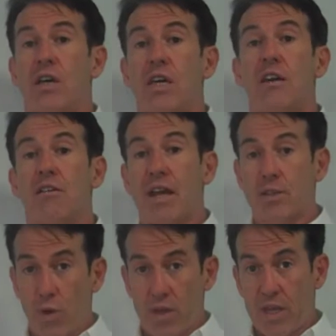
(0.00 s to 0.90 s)
here
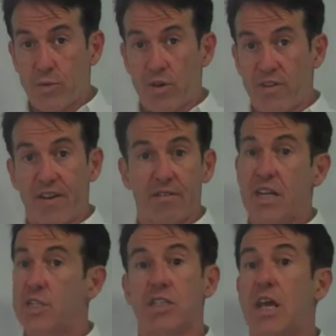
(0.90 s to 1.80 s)
as what a
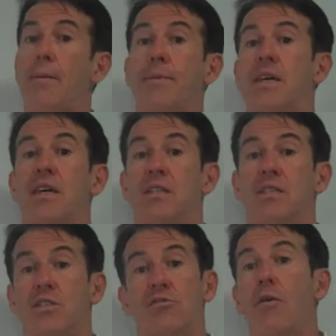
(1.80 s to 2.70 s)
foundation topic
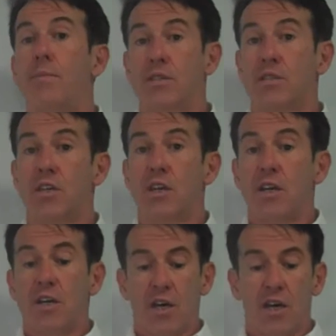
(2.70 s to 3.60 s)
in Scrum
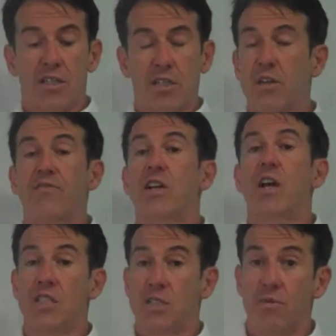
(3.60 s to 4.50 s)
is. Delivering
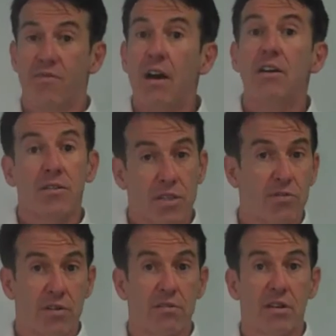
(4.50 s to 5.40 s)
customer value
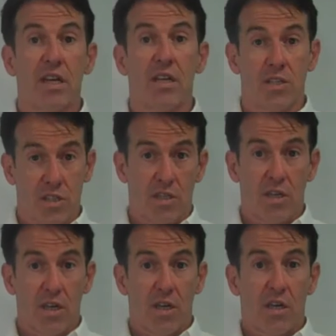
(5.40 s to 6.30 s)
sooner
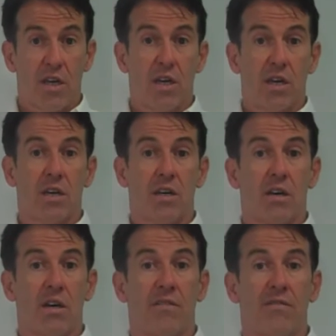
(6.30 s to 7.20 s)
is
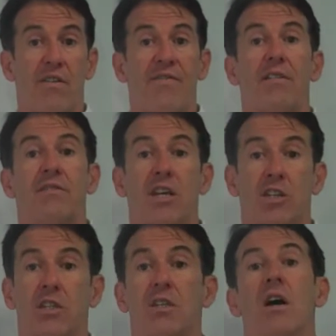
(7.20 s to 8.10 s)
a
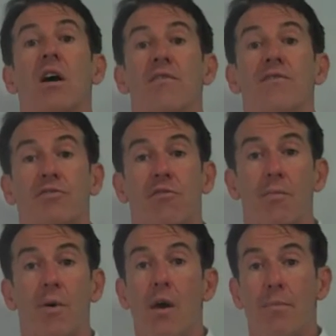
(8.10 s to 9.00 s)
foundation of
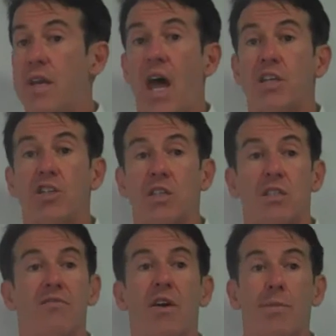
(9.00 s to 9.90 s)
Scrum, but not
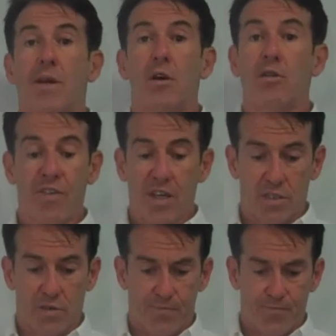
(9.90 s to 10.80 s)
just developing code
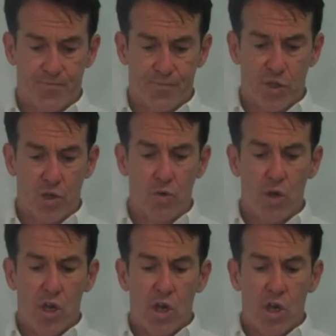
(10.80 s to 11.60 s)
faster. So